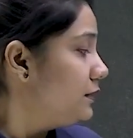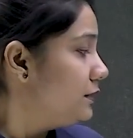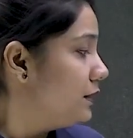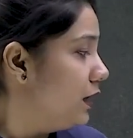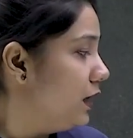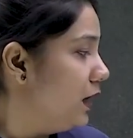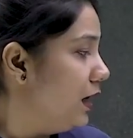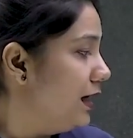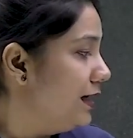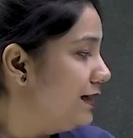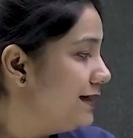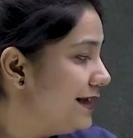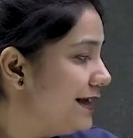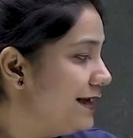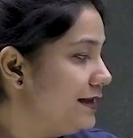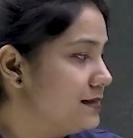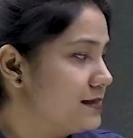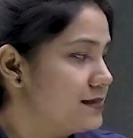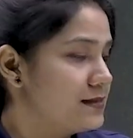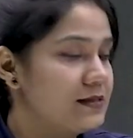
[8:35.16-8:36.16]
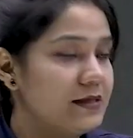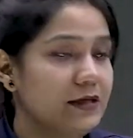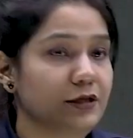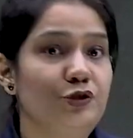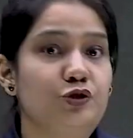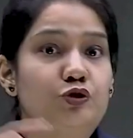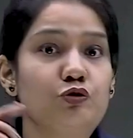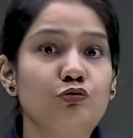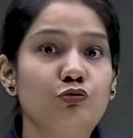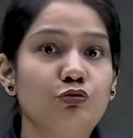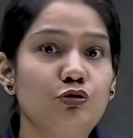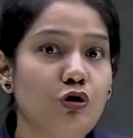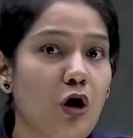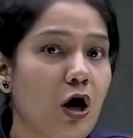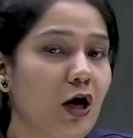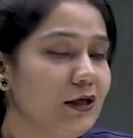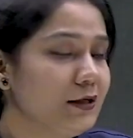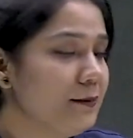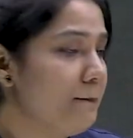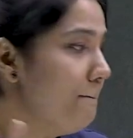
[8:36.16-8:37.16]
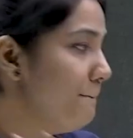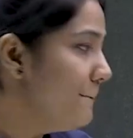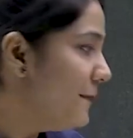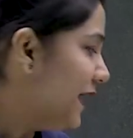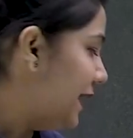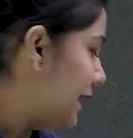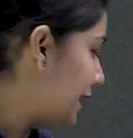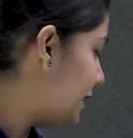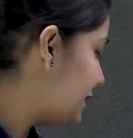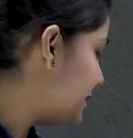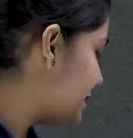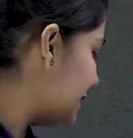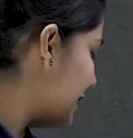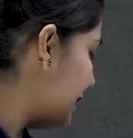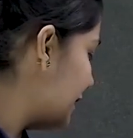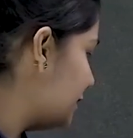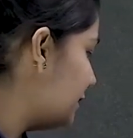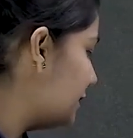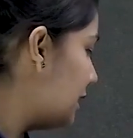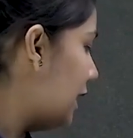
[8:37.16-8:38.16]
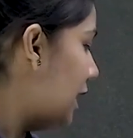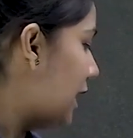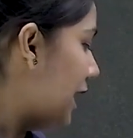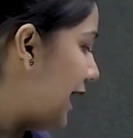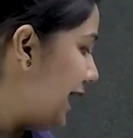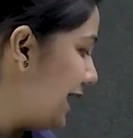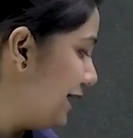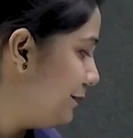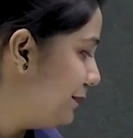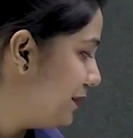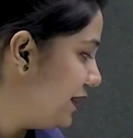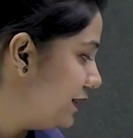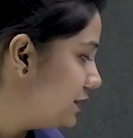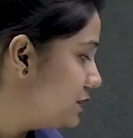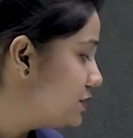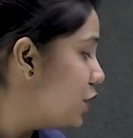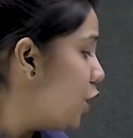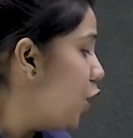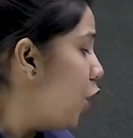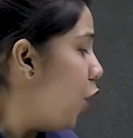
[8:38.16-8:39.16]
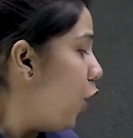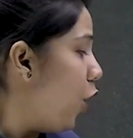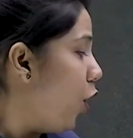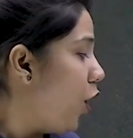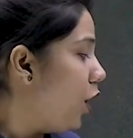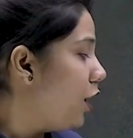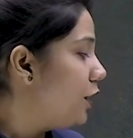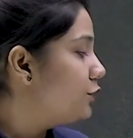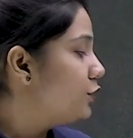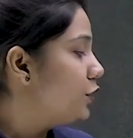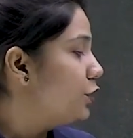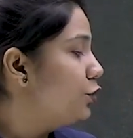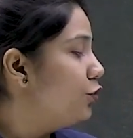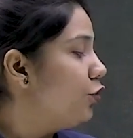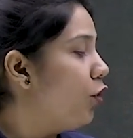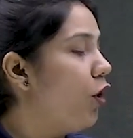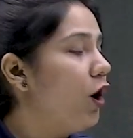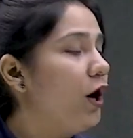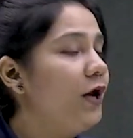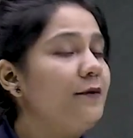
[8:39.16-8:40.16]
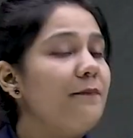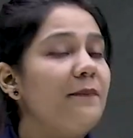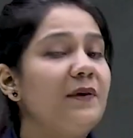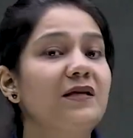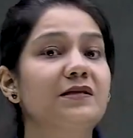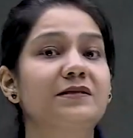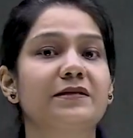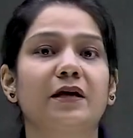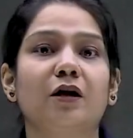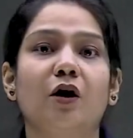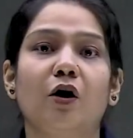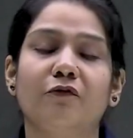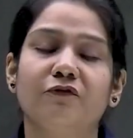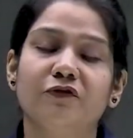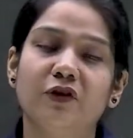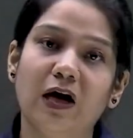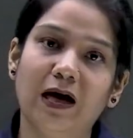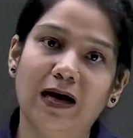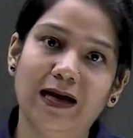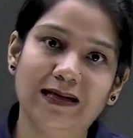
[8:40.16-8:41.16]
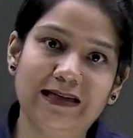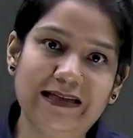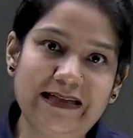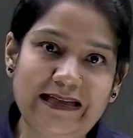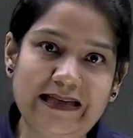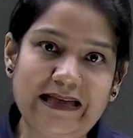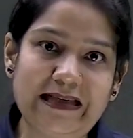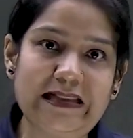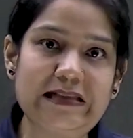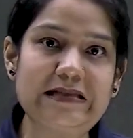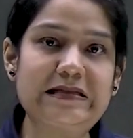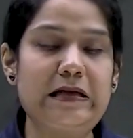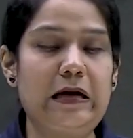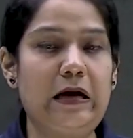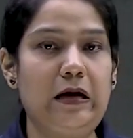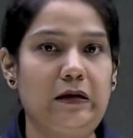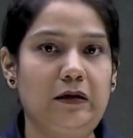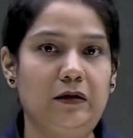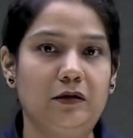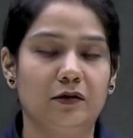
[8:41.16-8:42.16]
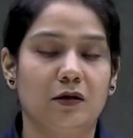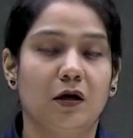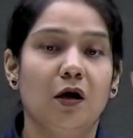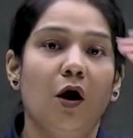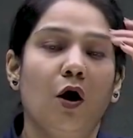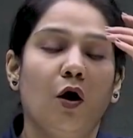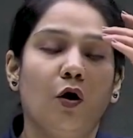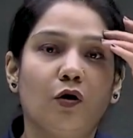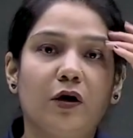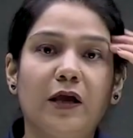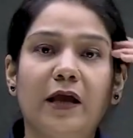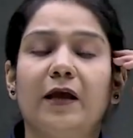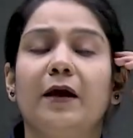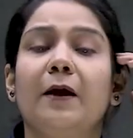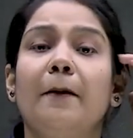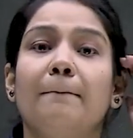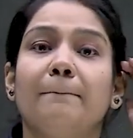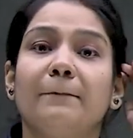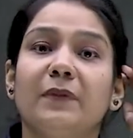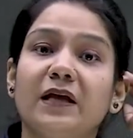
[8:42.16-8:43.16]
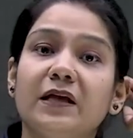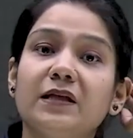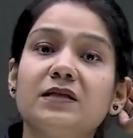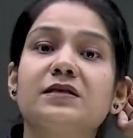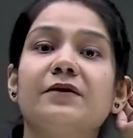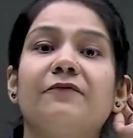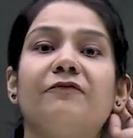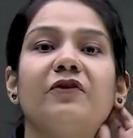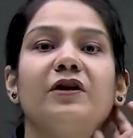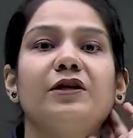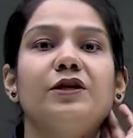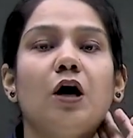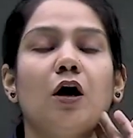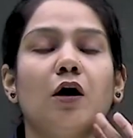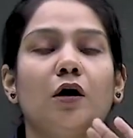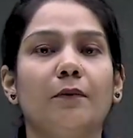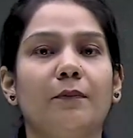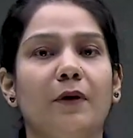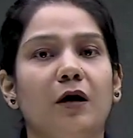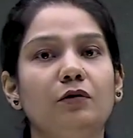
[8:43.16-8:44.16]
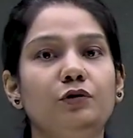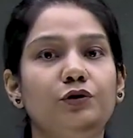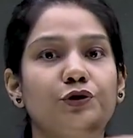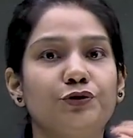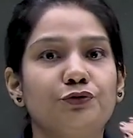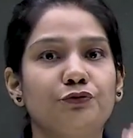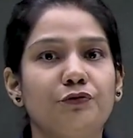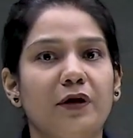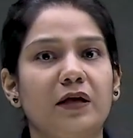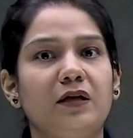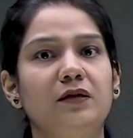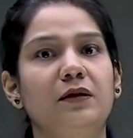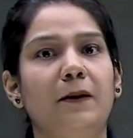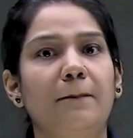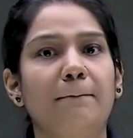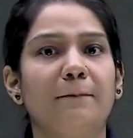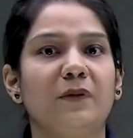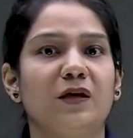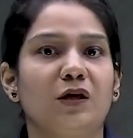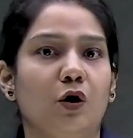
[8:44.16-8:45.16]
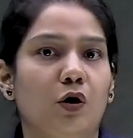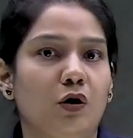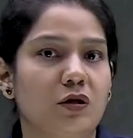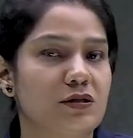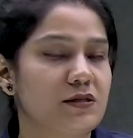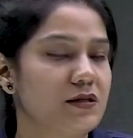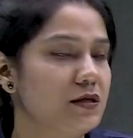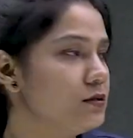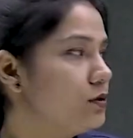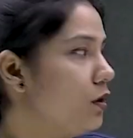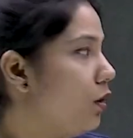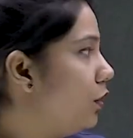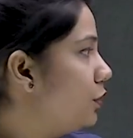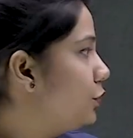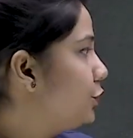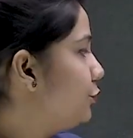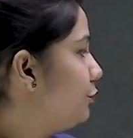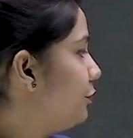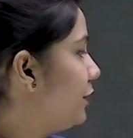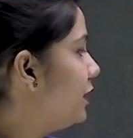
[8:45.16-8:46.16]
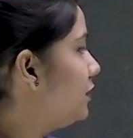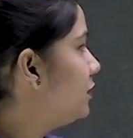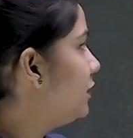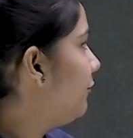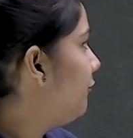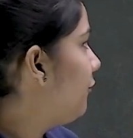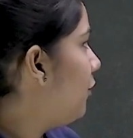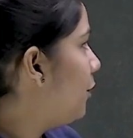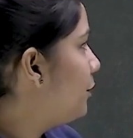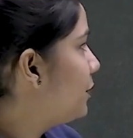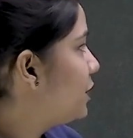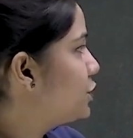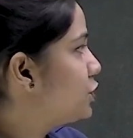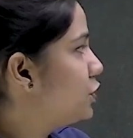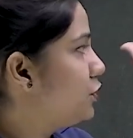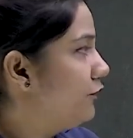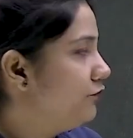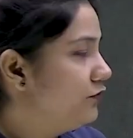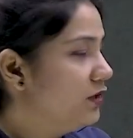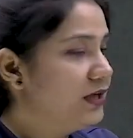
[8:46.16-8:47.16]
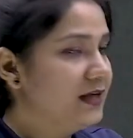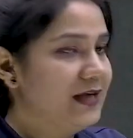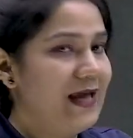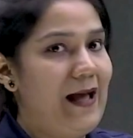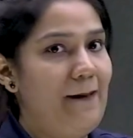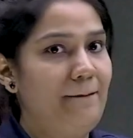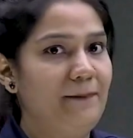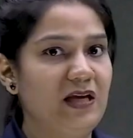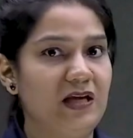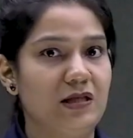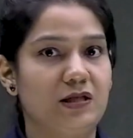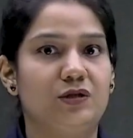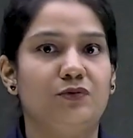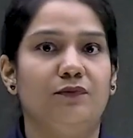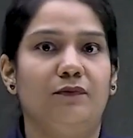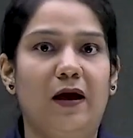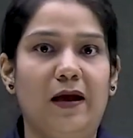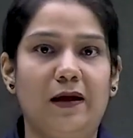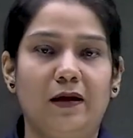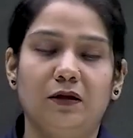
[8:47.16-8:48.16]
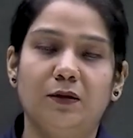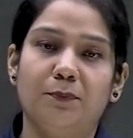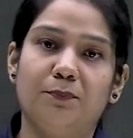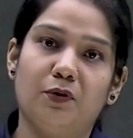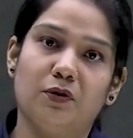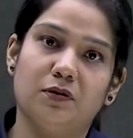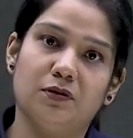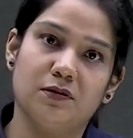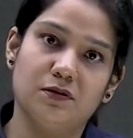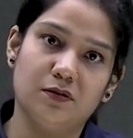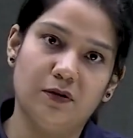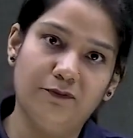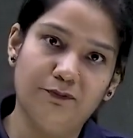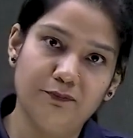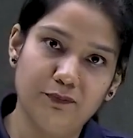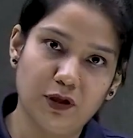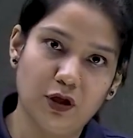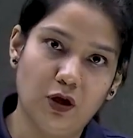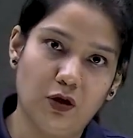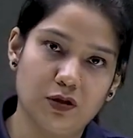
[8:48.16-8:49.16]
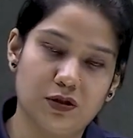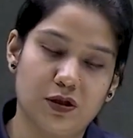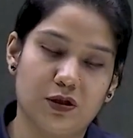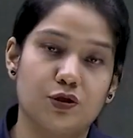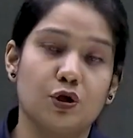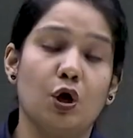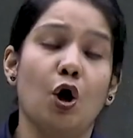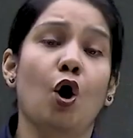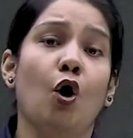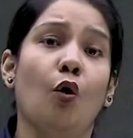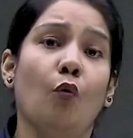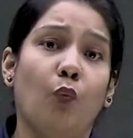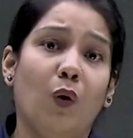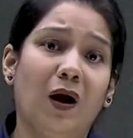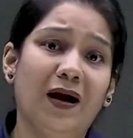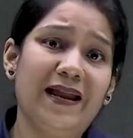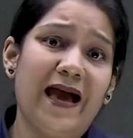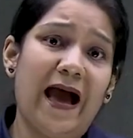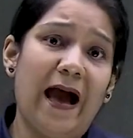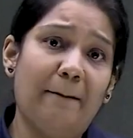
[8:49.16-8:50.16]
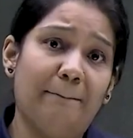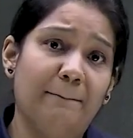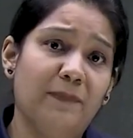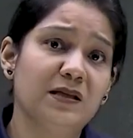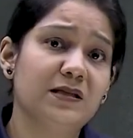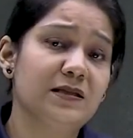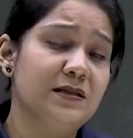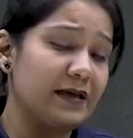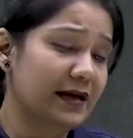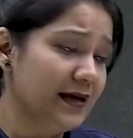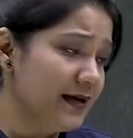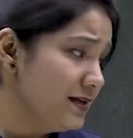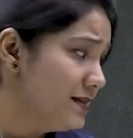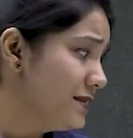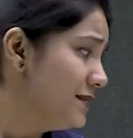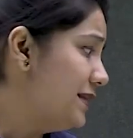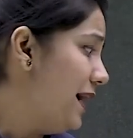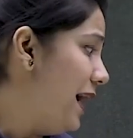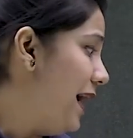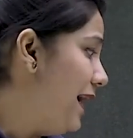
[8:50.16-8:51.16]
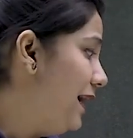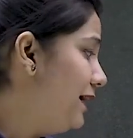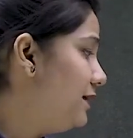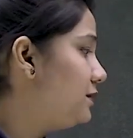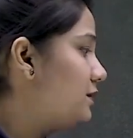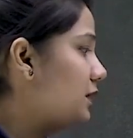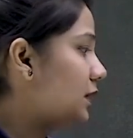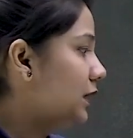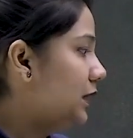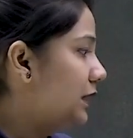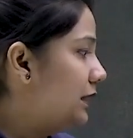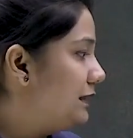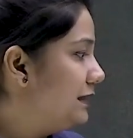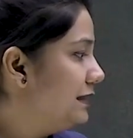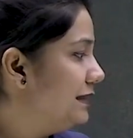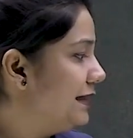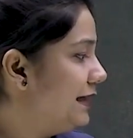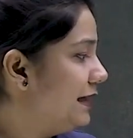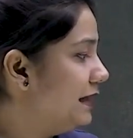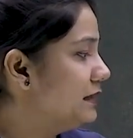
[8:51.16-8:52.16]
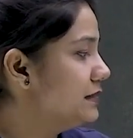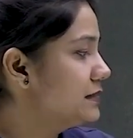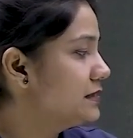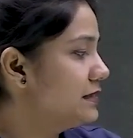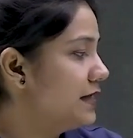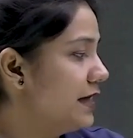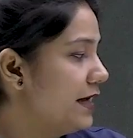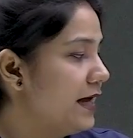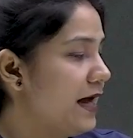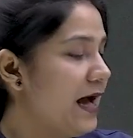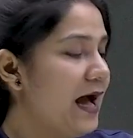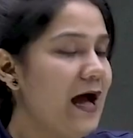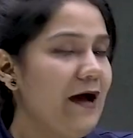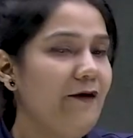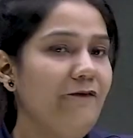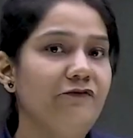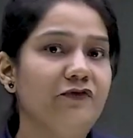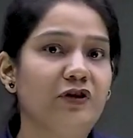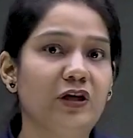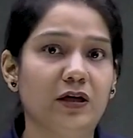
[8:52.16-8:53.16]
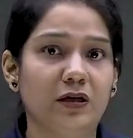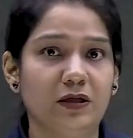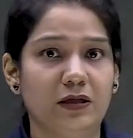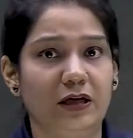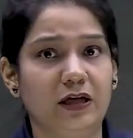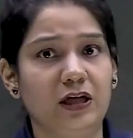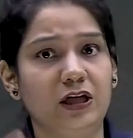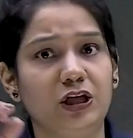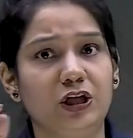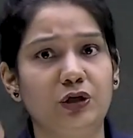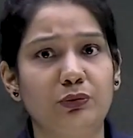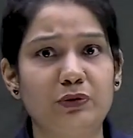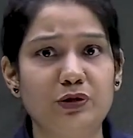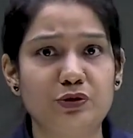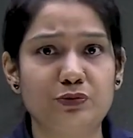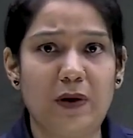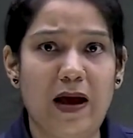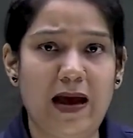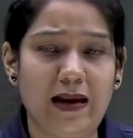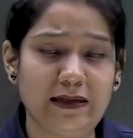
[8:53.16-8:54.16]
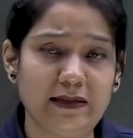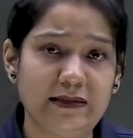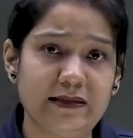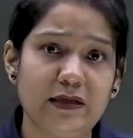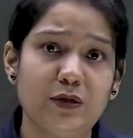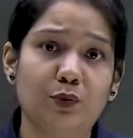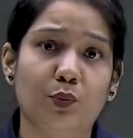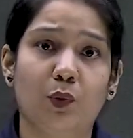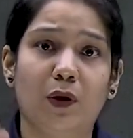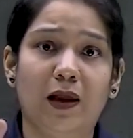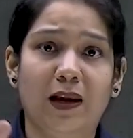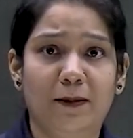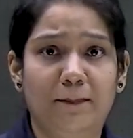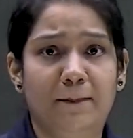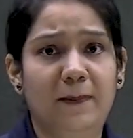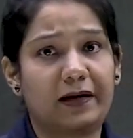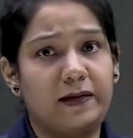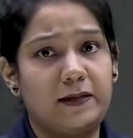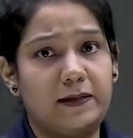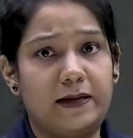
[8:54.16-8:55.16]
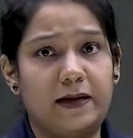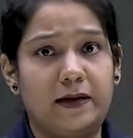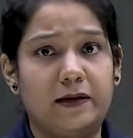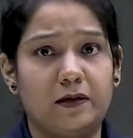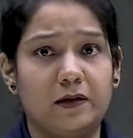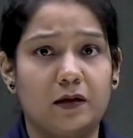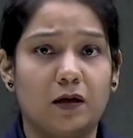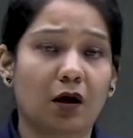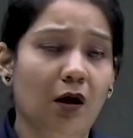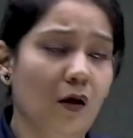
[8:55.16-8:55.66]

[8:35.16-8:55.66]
the alleles. They do not mix in the hybrids or the non-mixing of the alleles occur. Okay, means if we talk about during the meiosis or during the formation of the gametes via the process of meiosis, what happens is that the alleles, they have their individuality well maintained.